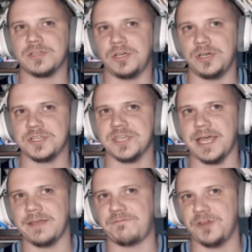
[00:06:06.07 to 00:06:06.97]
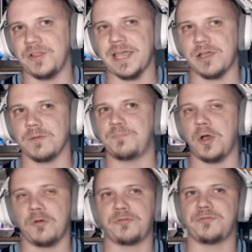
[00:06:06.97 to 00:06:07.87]
and Cooks, I feel like are
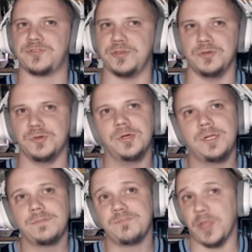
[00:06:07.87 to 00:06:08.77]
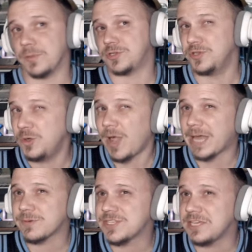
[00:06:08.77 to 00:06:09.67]
both number two
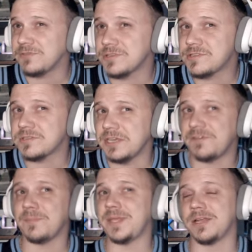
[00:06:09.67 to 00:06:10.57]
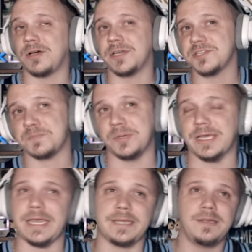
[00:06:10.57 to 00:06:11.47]
wide receivers, if I'm being honest.
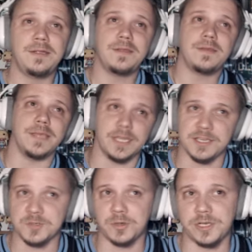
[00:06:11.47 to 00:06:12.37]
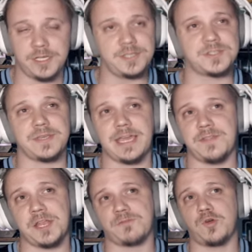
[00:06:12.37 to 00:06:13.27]
But hey, it is what it is.
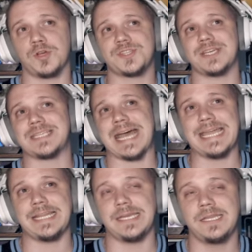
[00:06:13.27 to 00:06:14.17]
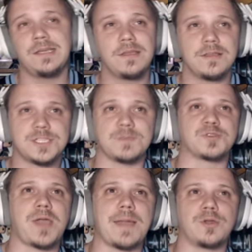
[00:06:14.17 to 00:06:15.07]
And then, of course, tight end
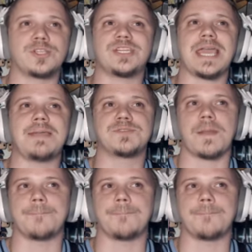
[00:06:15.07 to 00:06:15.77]
subscriber James